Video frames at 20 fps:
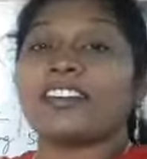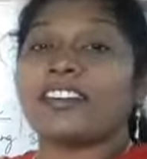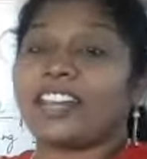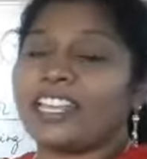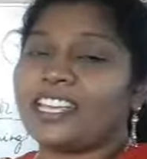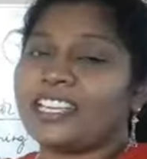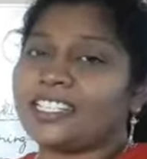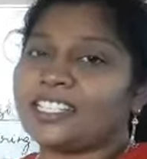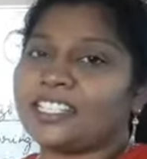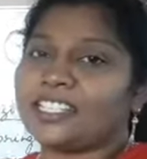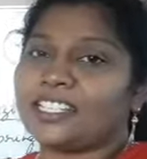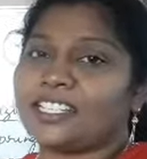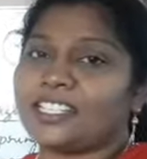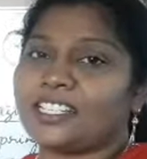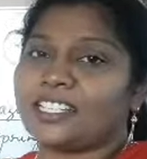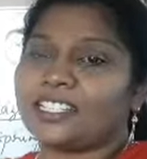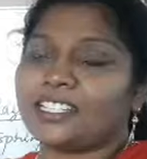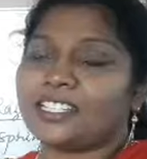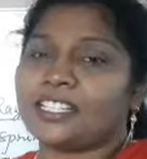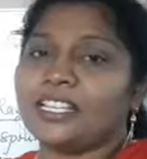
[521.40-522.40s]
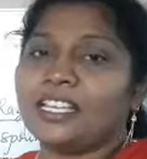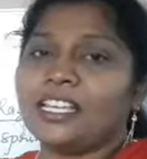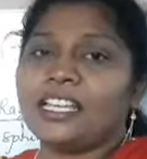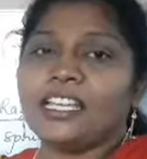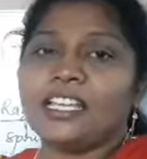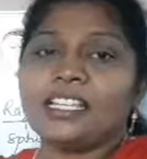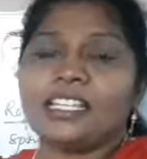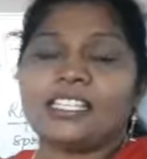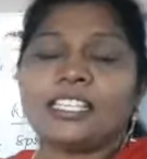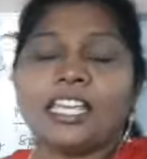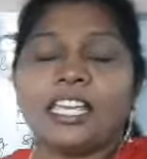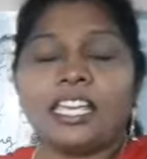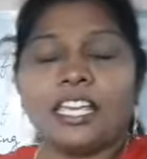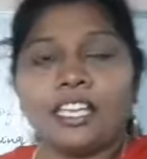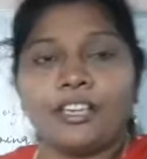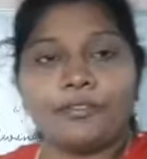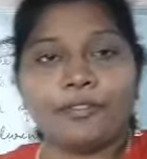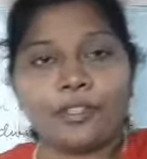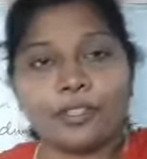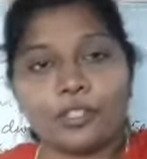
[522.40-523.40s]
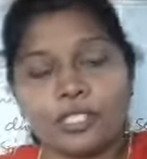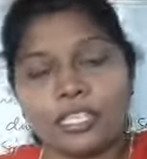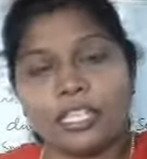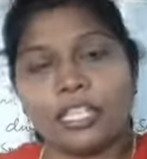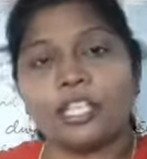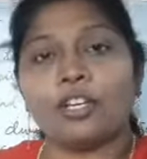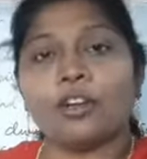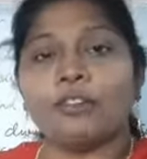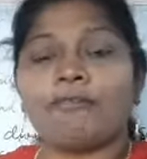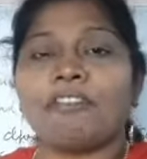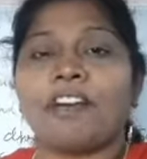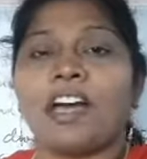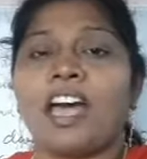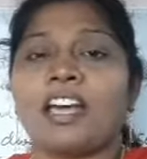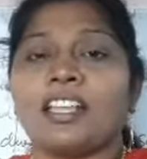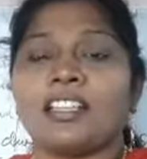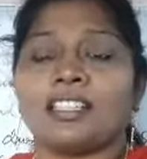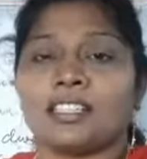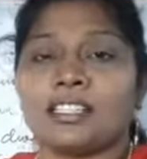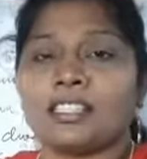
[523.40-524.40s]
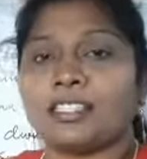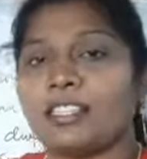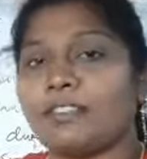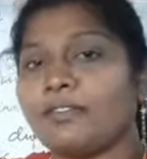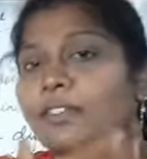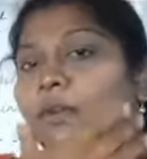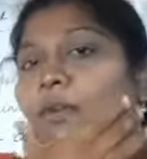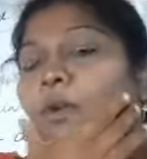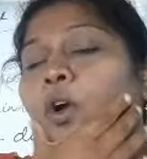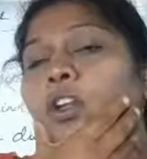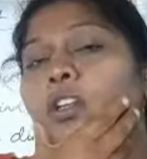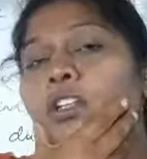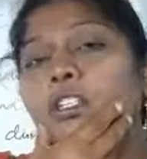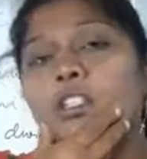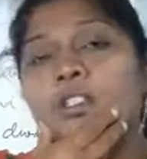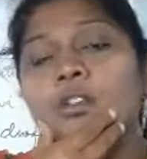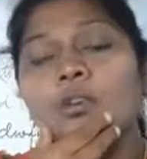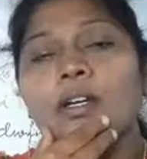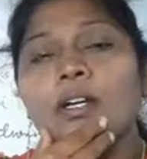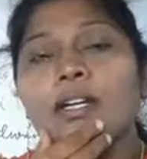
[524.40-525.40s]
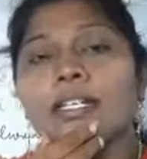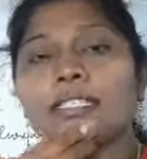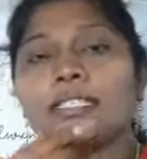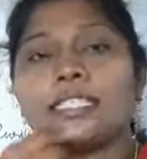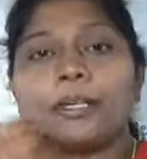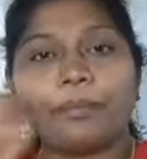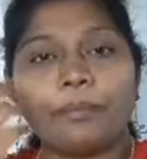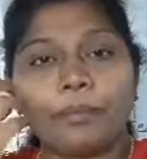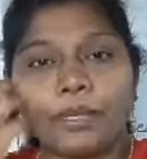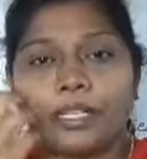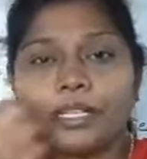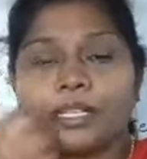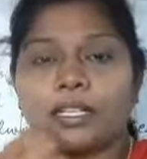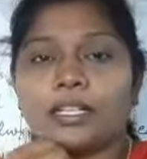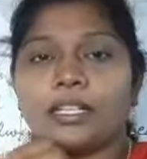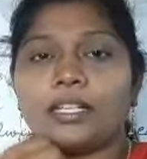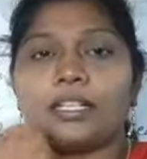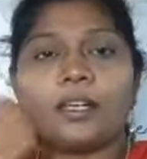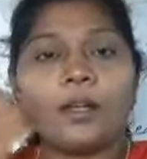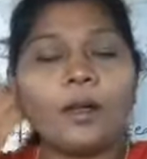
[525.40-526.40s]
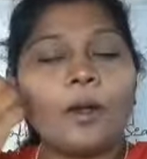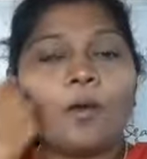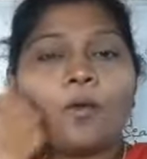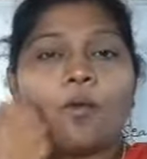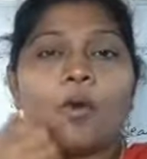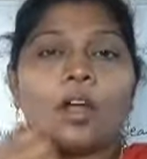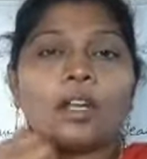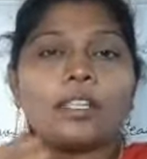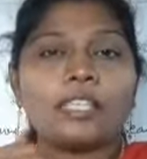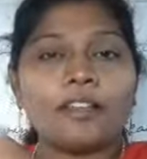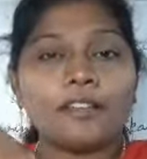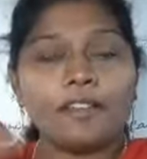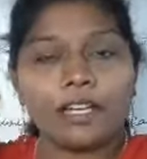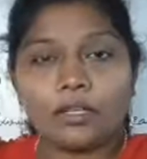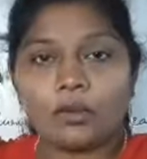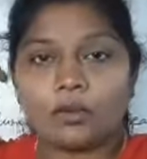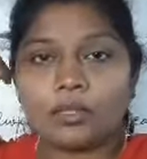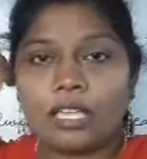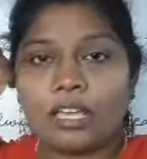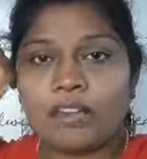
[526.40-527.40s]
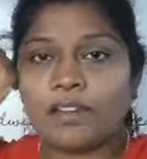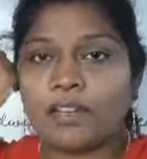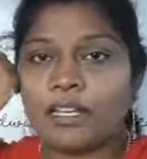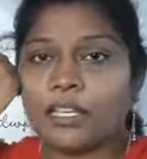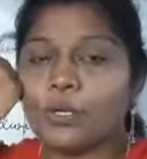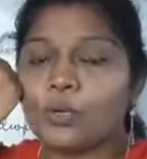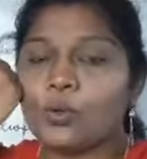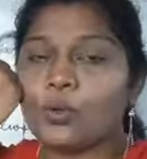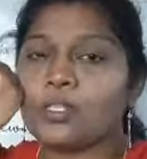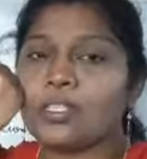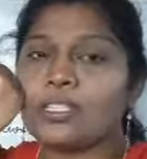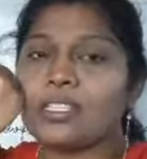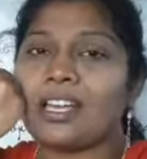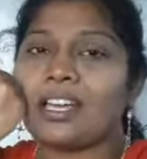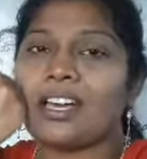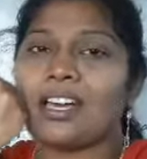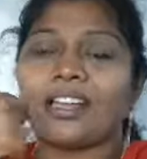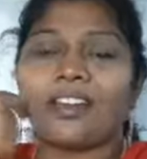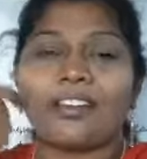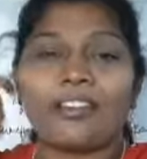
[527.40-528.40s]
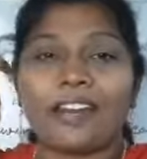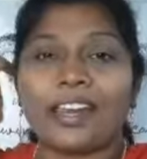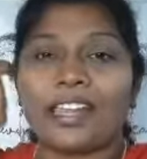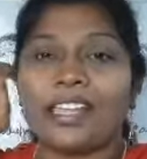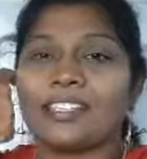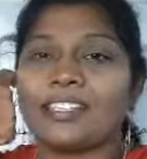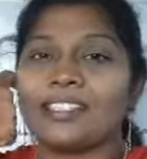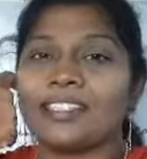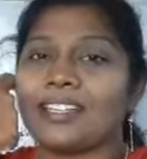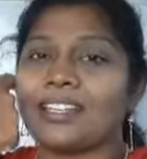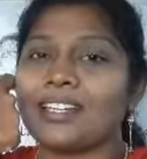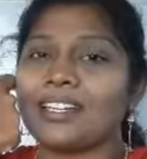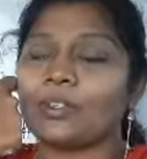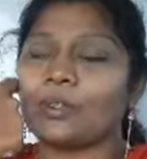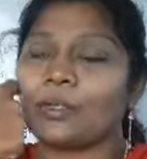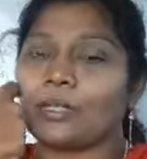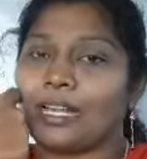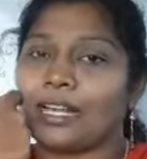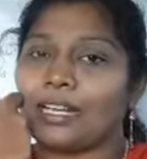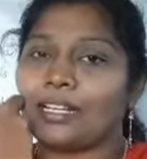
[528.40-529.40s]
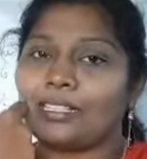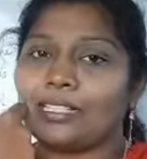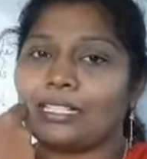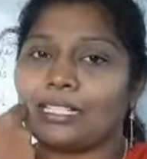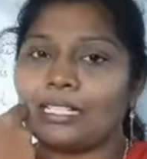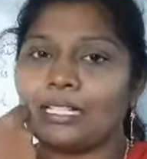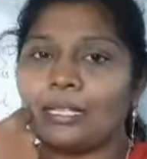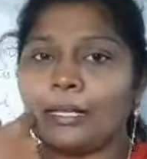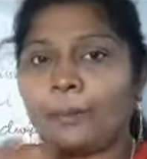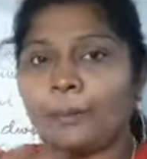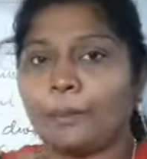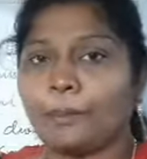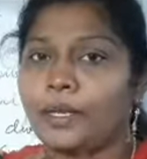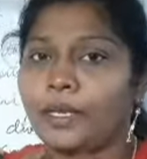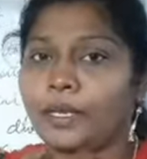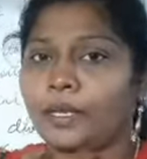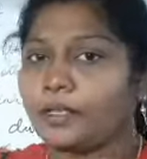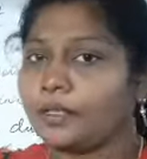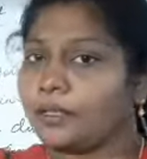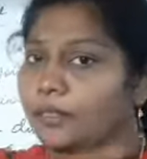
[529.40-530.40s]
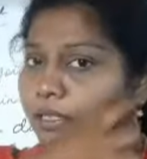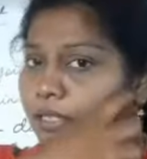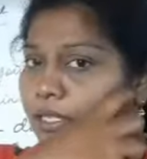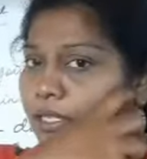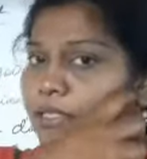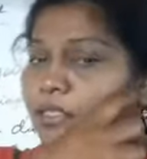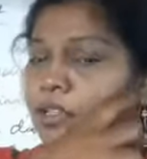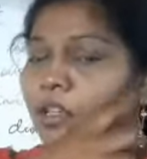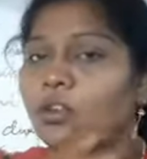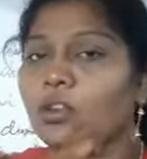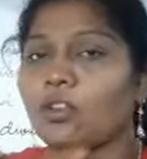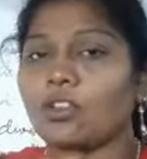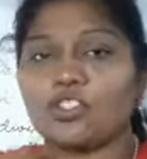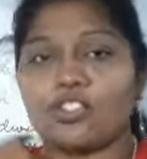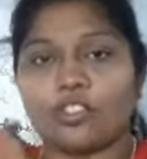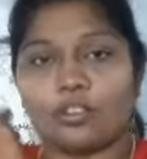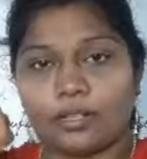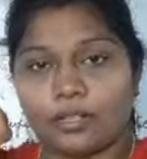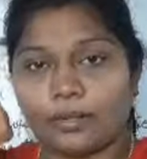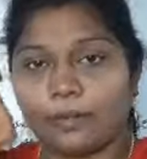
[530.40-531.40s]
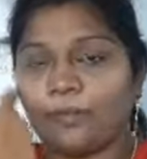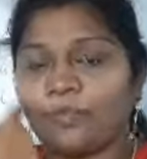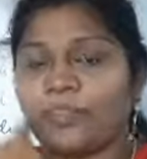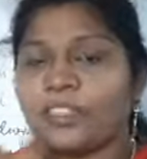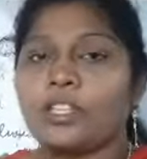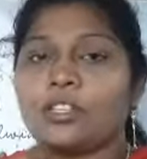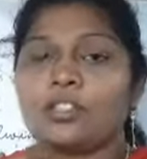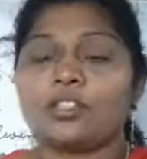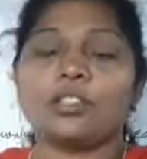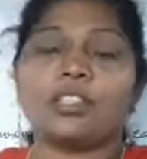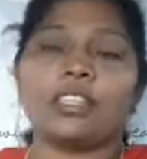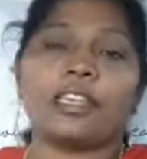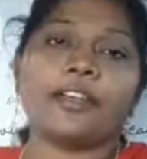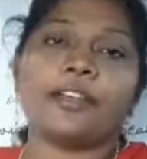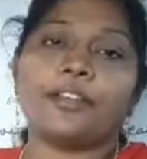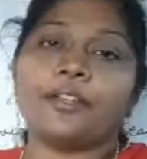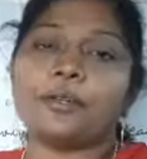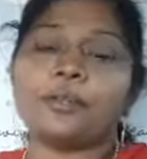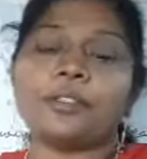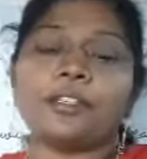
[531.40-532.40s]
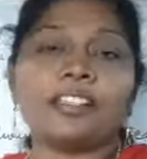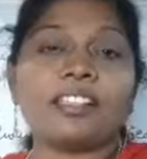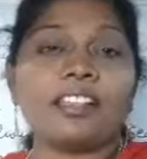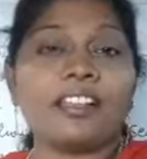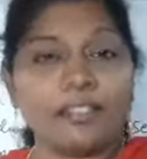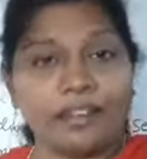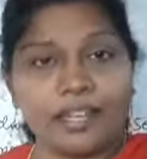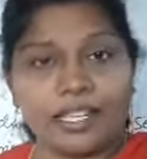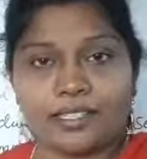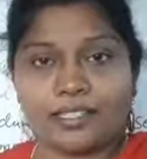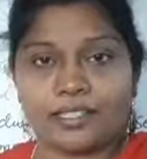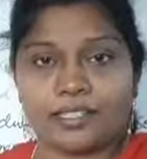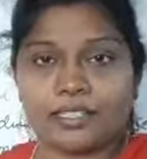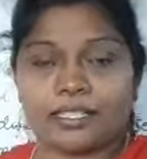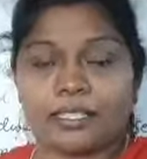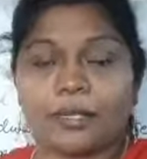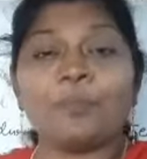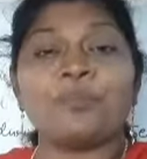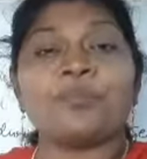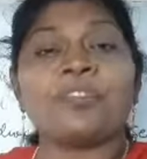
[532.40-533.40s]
razors. See, if you see your fathers, if they wanted to cut the beard, what they will do? They will use the razor to cut the beard. Yes or no, children? So, they are using the razors.